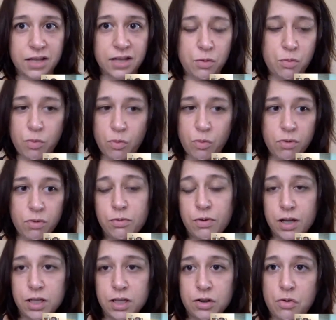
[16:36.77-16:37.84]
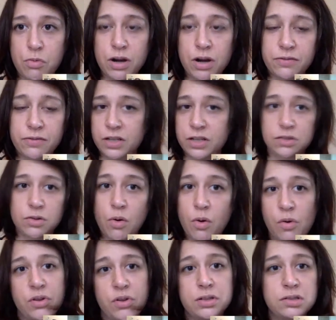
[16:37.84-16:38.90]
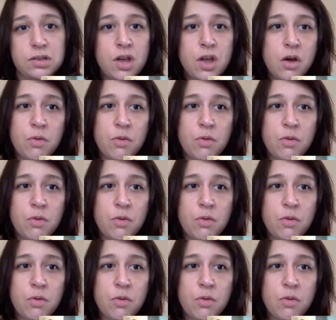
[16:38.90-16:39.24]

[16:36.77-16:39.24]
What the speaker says: Like, what of it is old?